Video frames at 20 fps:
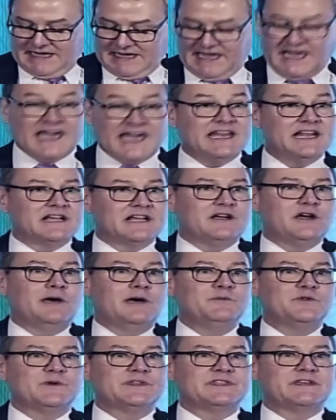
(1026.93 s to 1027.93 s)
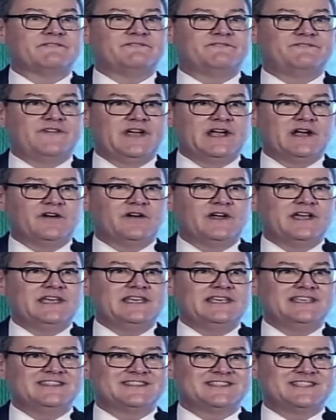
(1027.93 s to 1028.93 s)
And it comes with a very
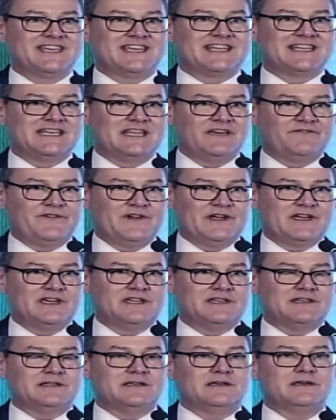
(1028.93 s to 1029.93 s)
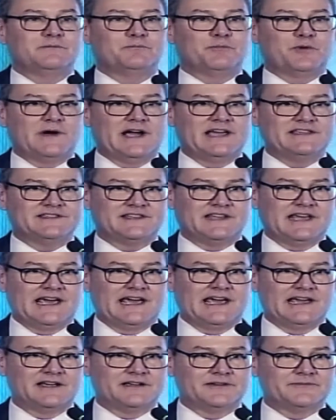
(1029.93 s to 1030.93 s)
significant price
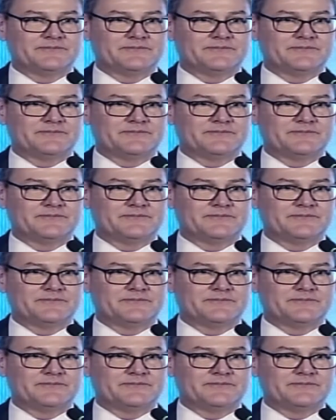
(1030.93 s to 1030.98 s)
tag.